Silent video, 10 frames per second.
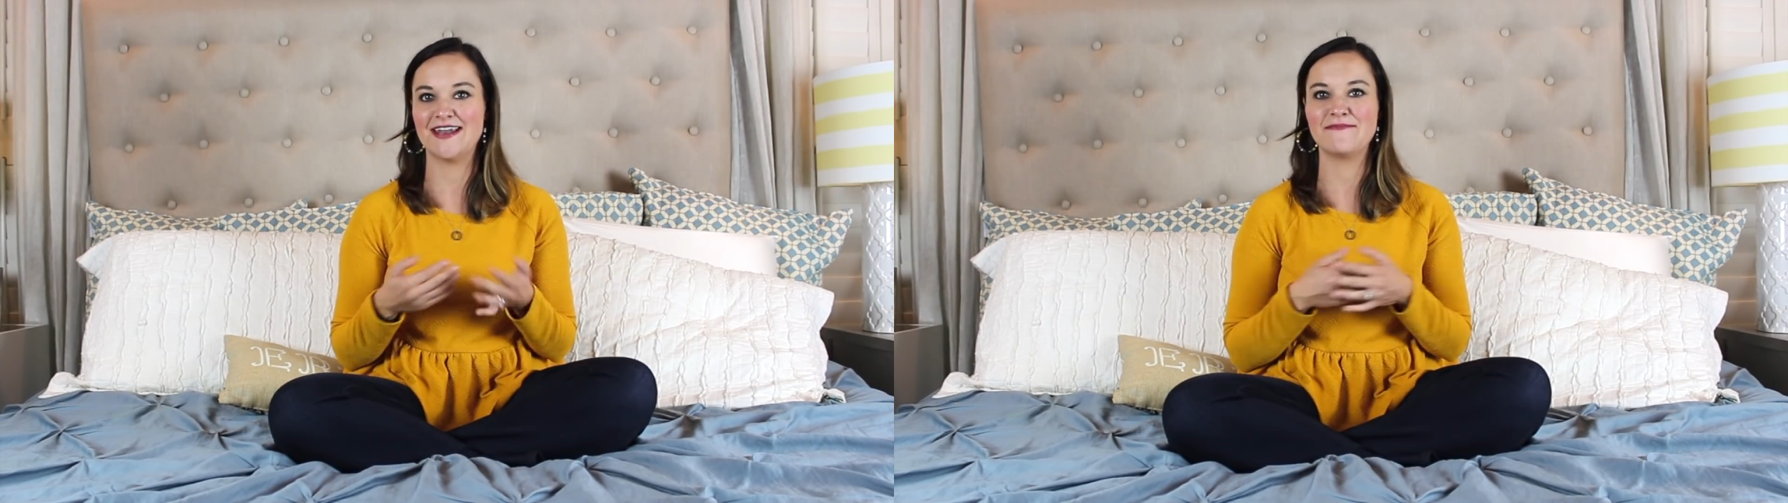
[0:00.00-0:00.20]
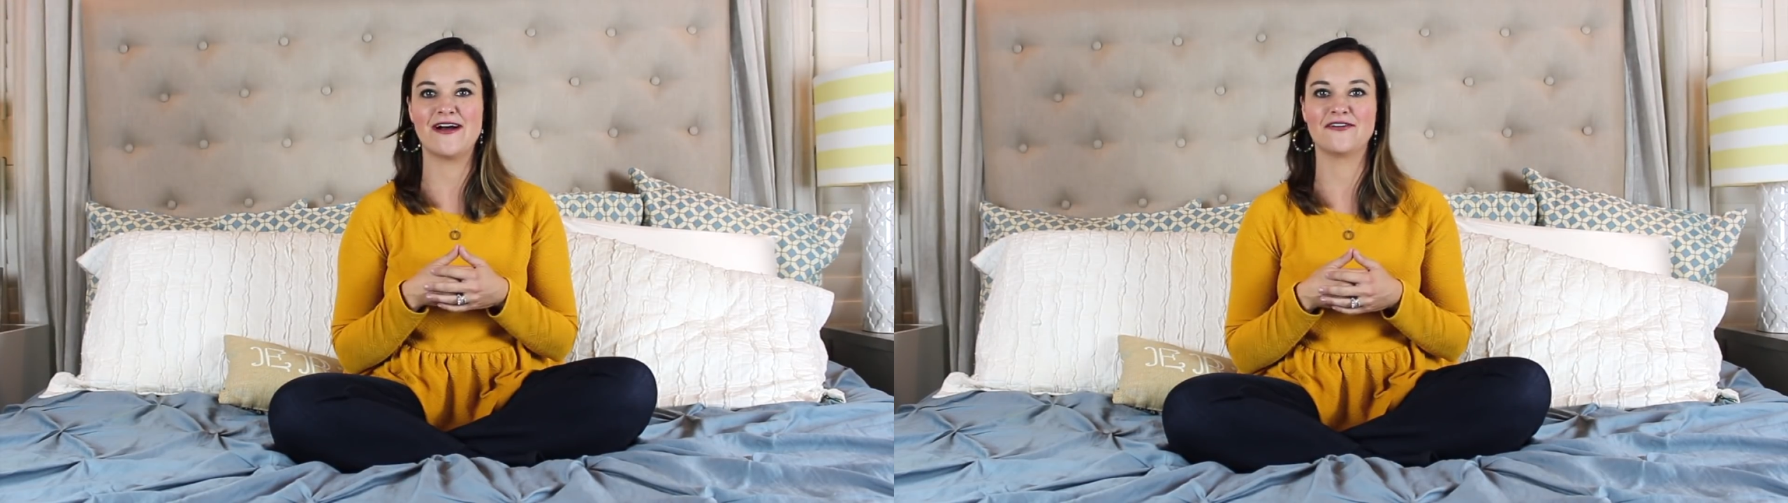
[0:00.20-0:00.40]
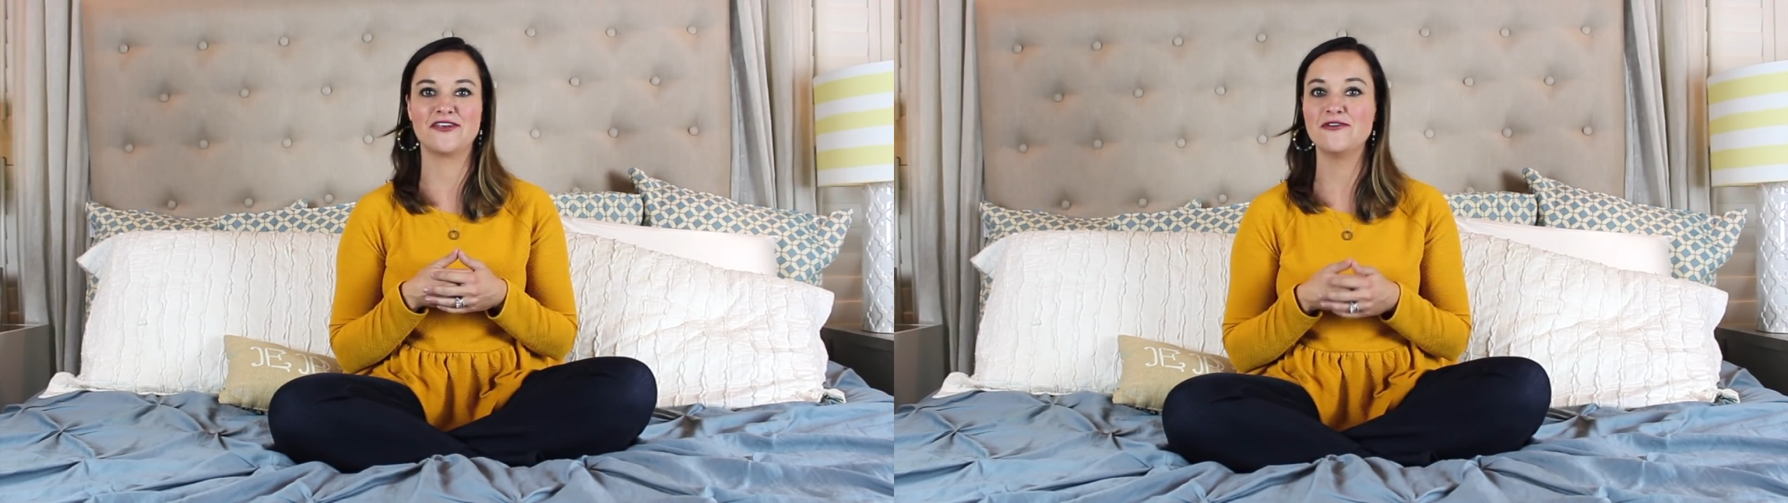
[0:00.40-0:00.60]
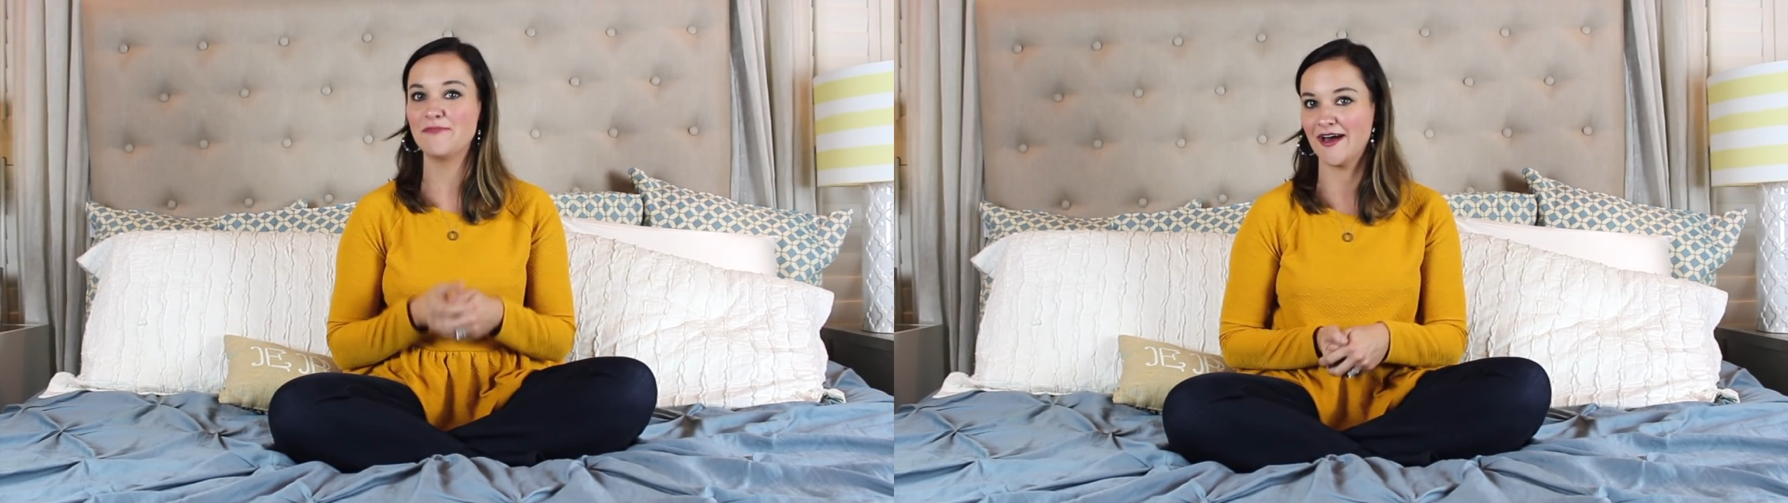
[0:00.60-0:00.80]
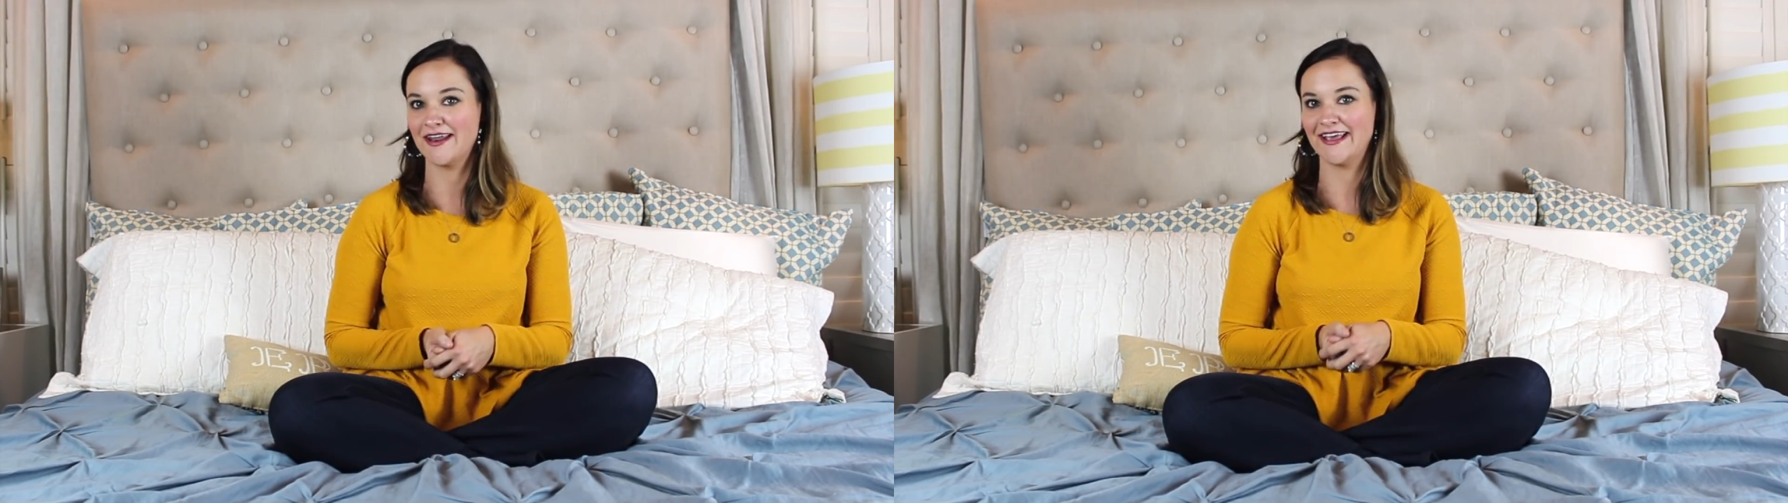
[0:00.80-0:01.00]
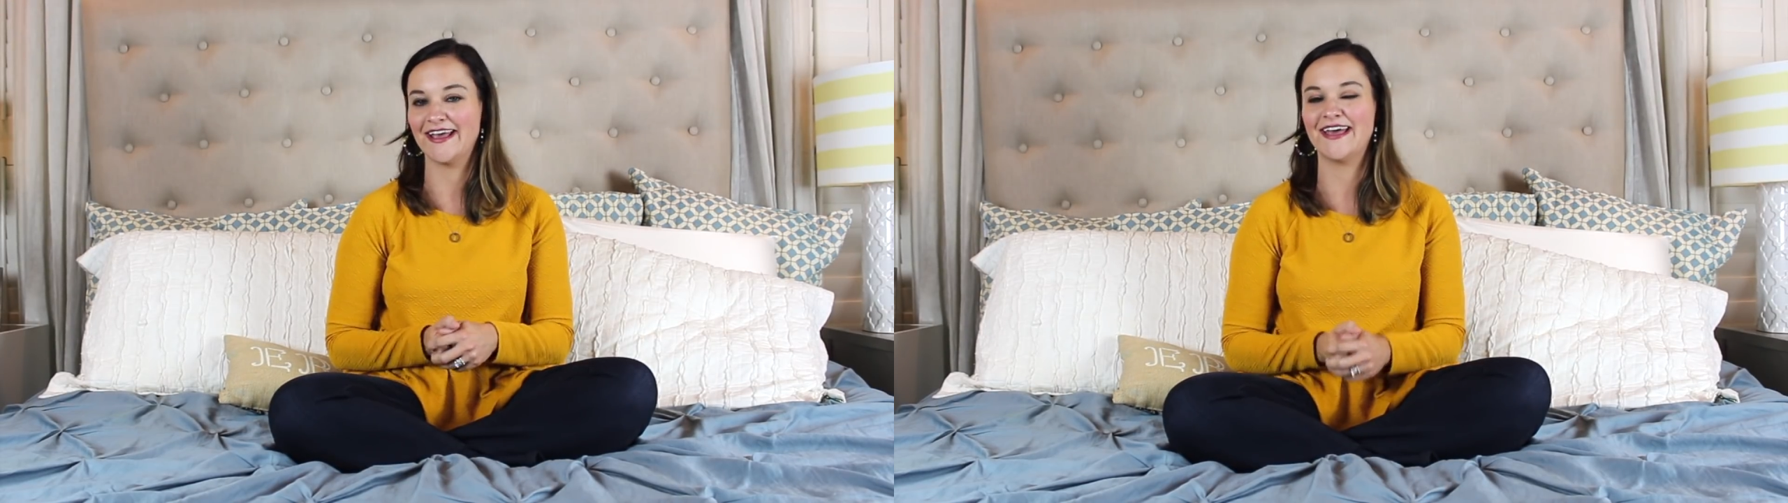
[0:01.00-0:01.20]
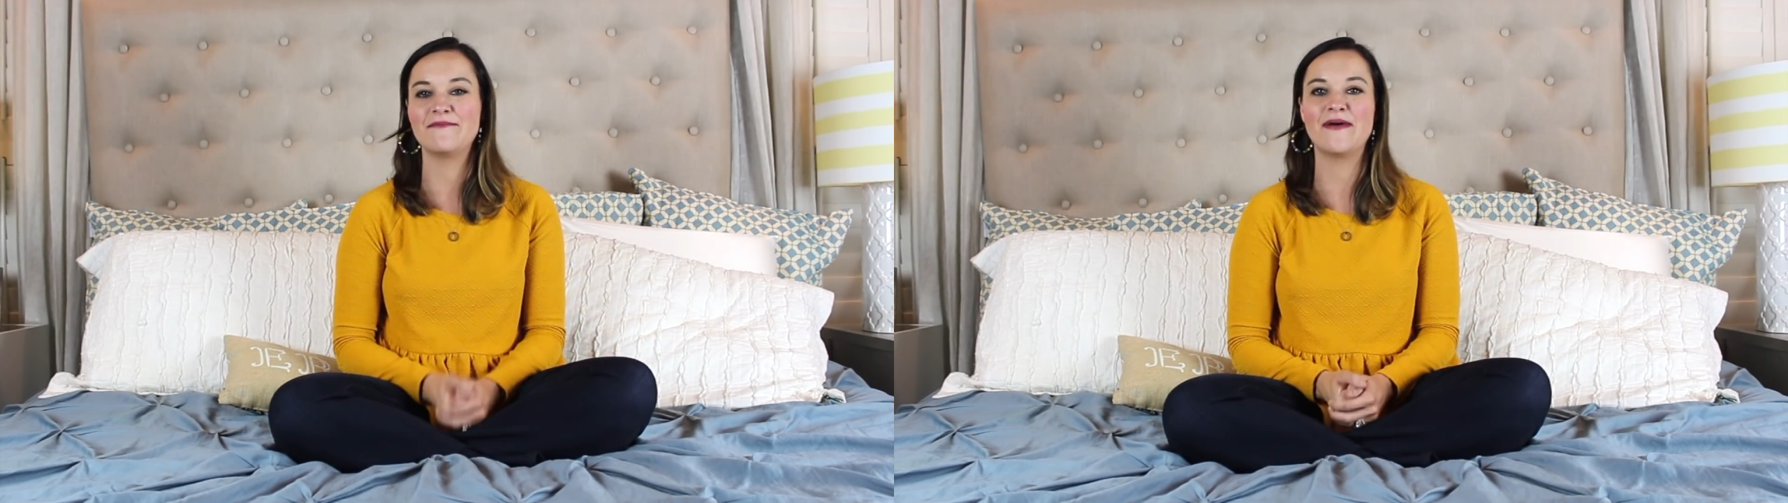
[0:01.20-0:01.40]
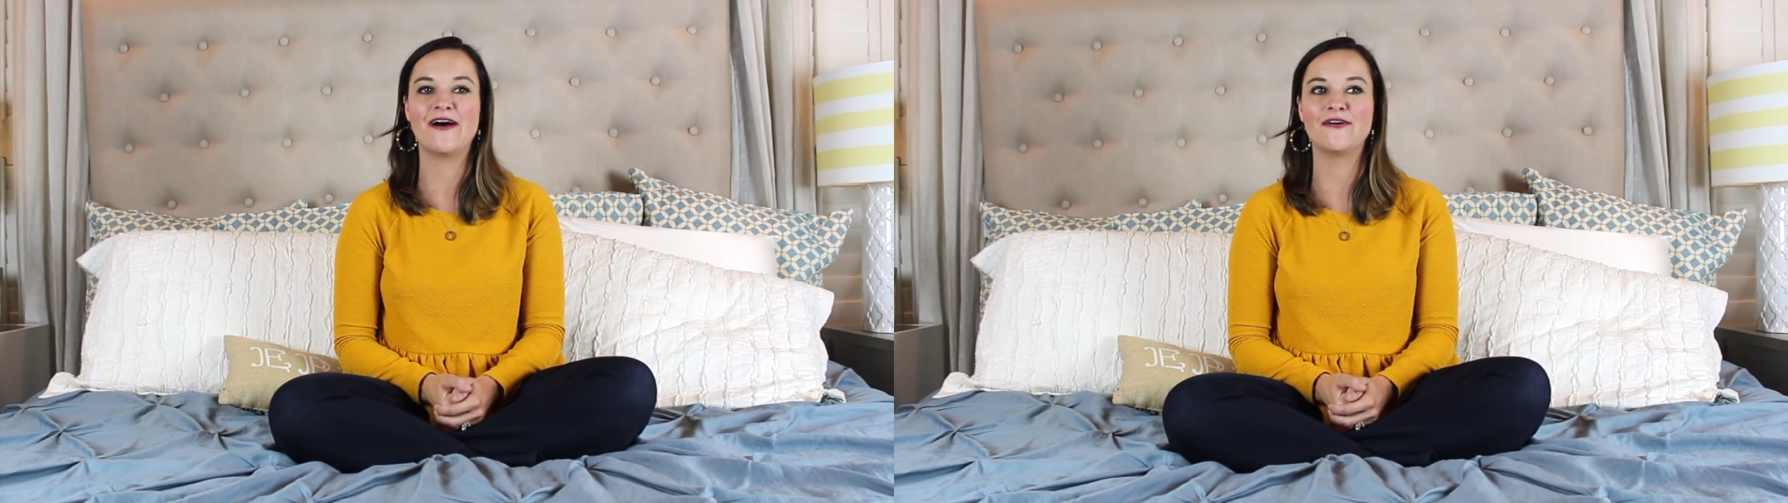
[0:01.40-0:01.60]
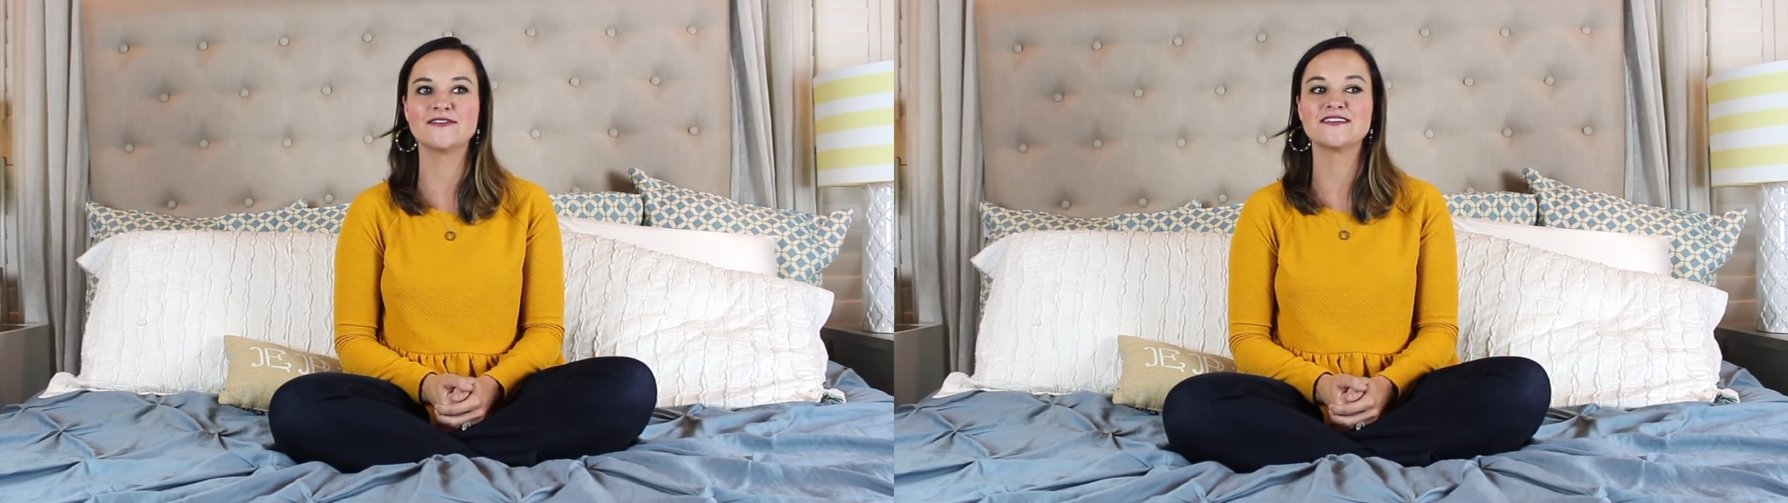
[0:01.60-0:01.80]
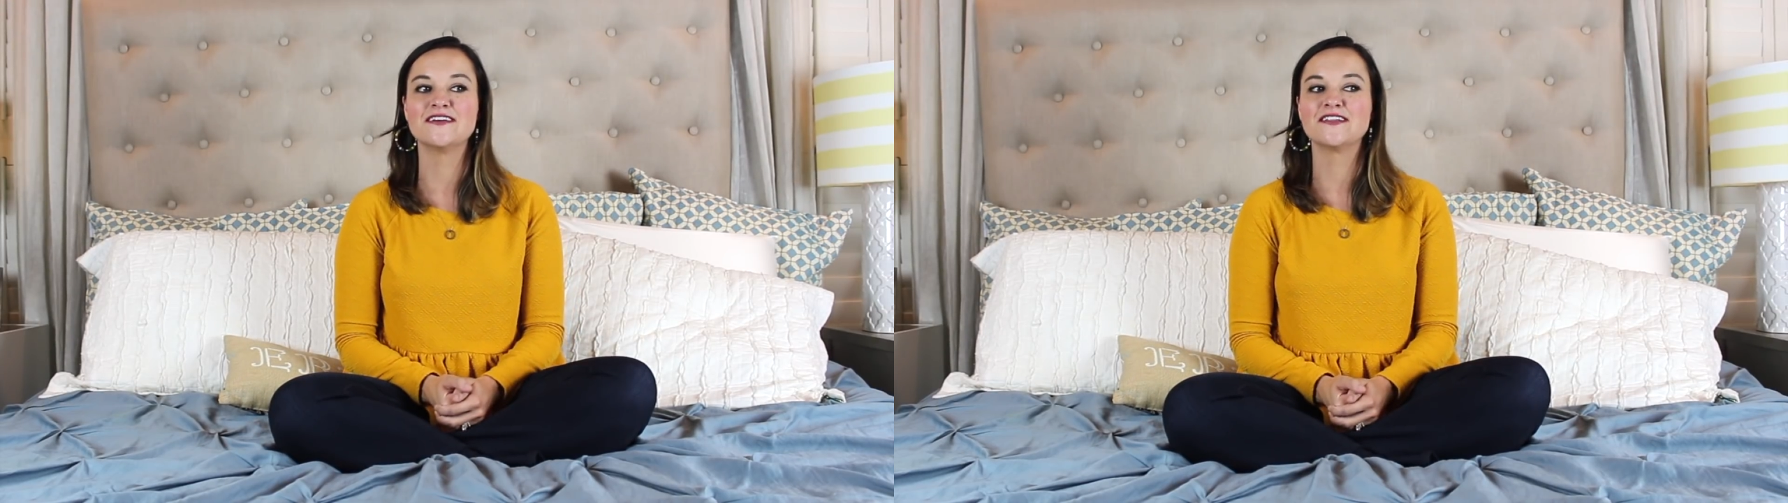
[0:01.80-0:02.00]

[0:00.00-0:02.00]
and about couponing and about